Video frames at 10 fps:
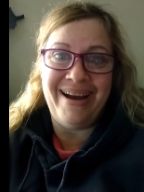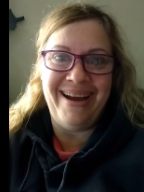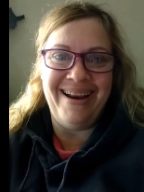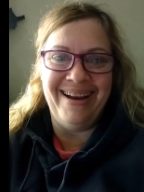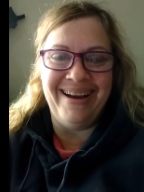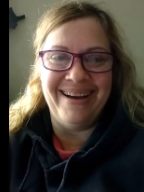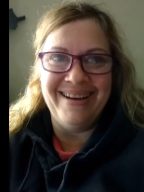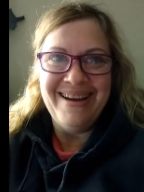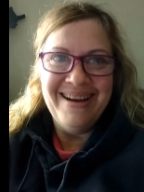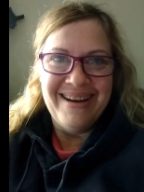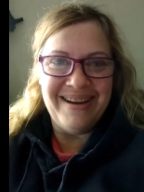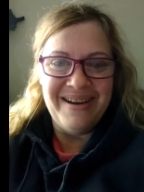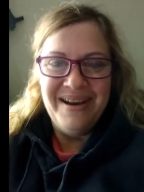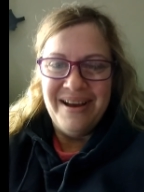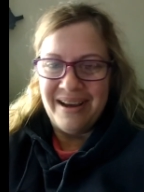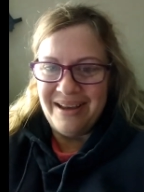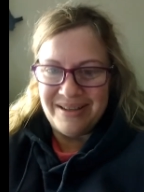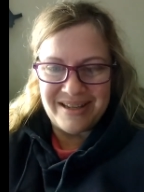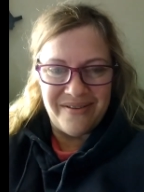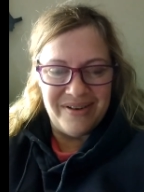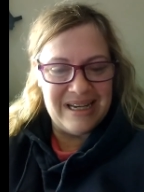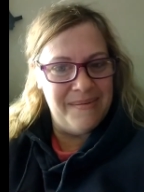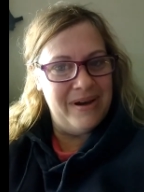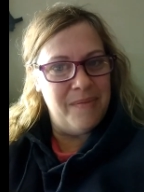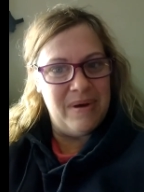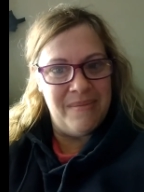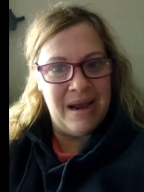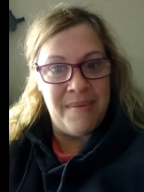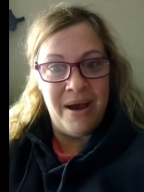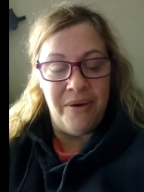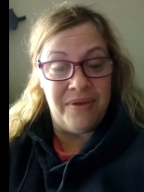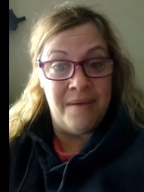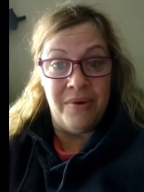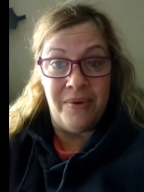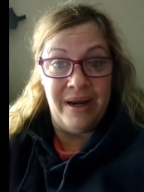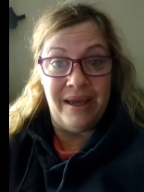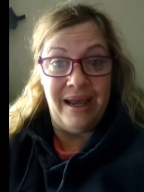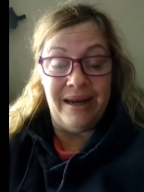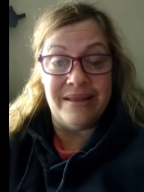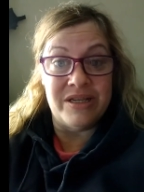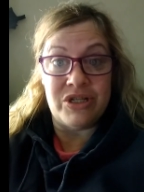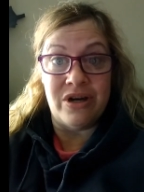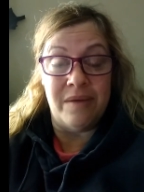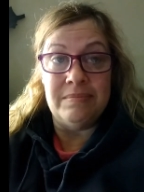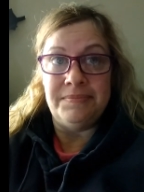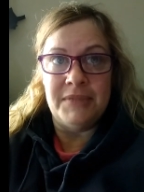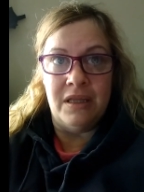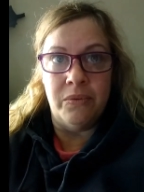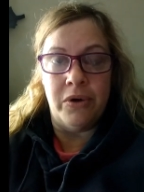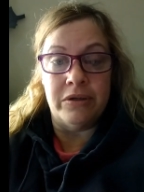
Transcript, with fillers: right? Because every time I open my mouth, I'm a renegade in this job, in the